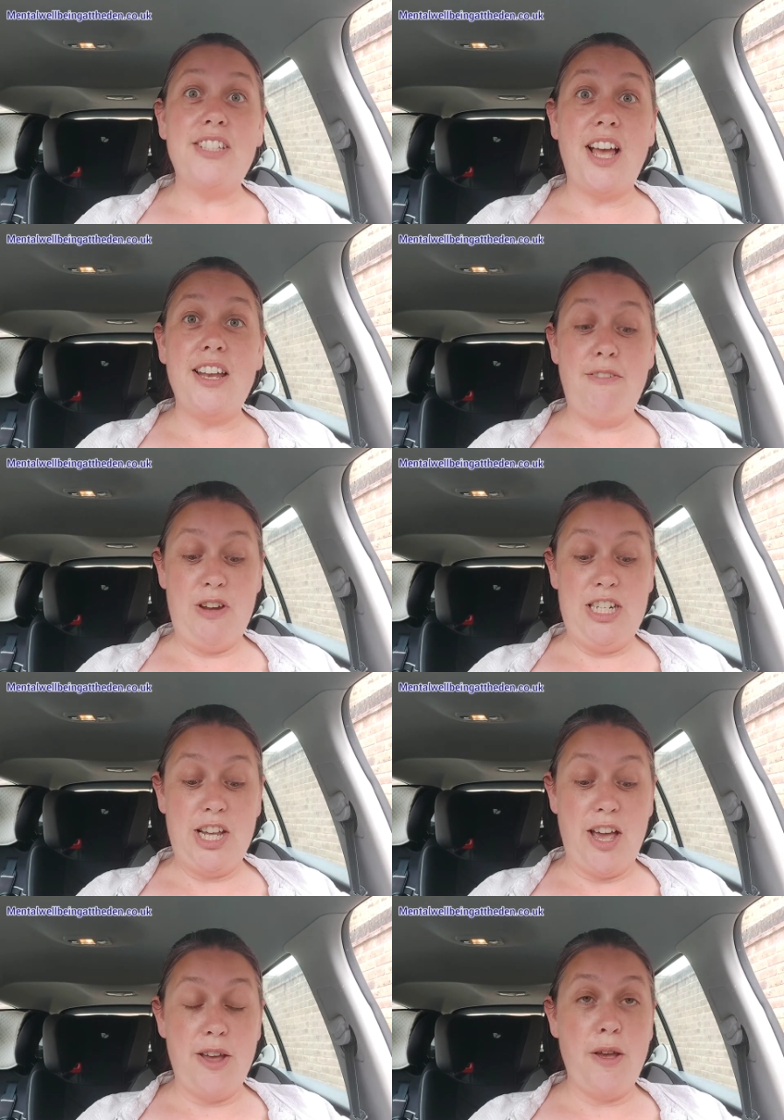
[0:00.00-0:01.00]
done a
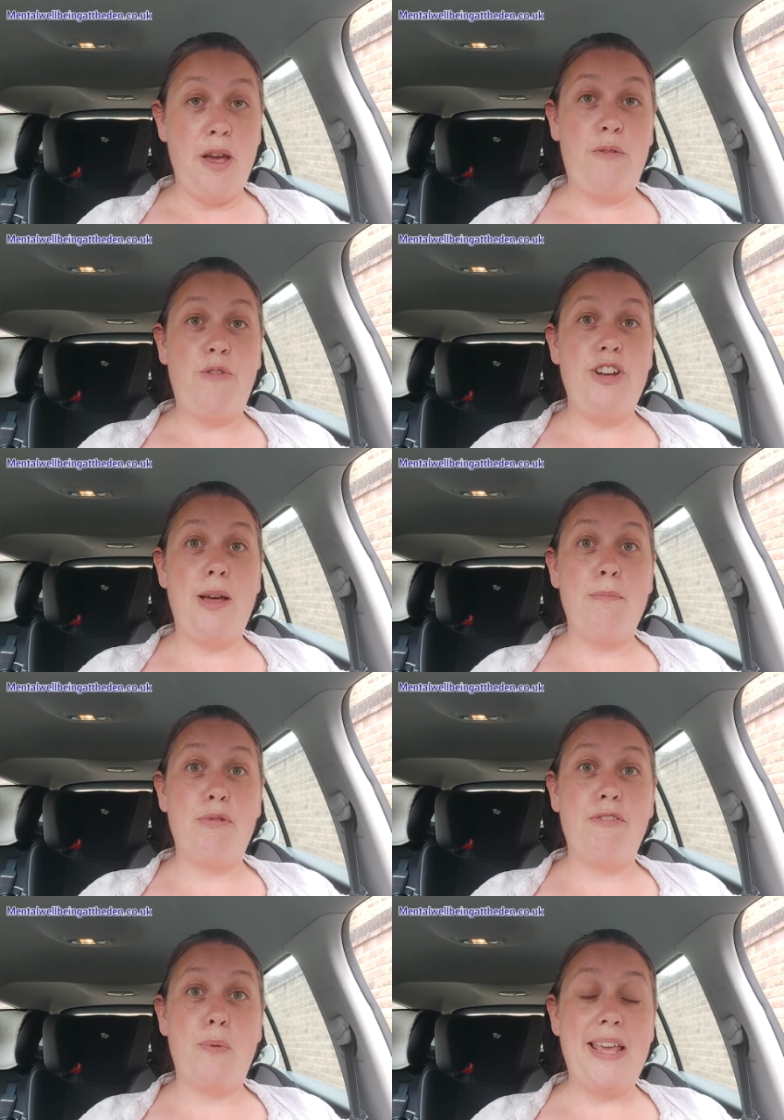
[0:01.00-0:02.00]
video for a
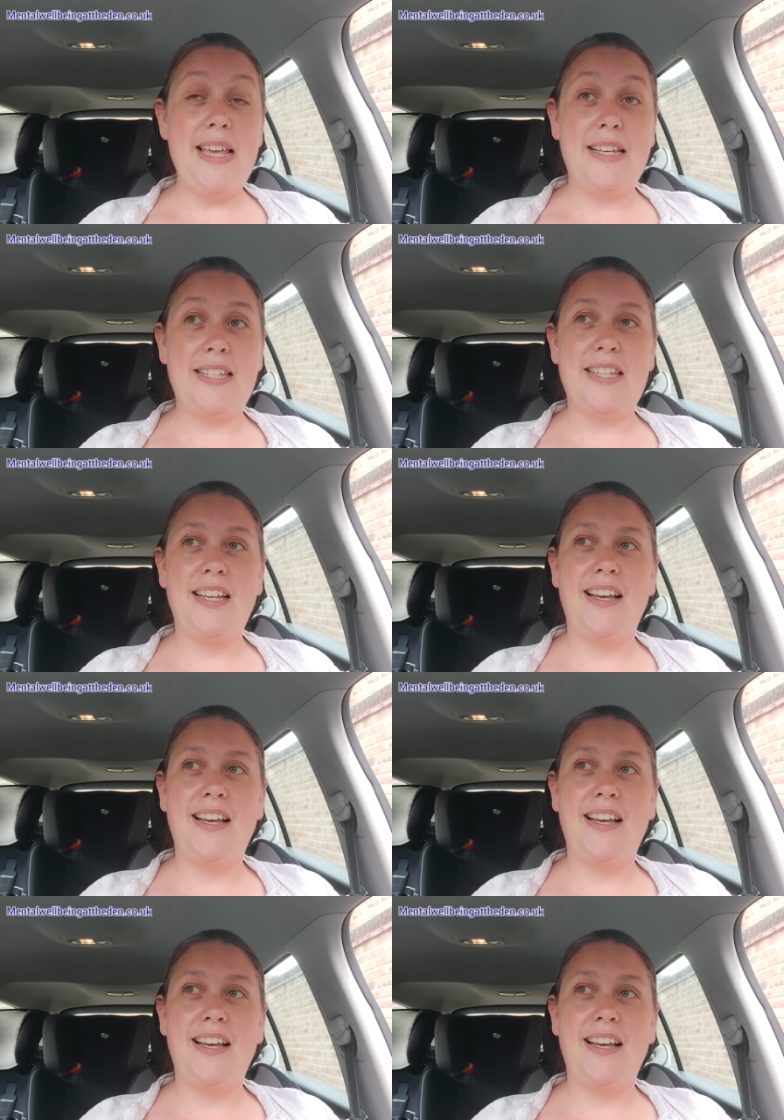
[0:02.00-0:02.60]
number of weeks.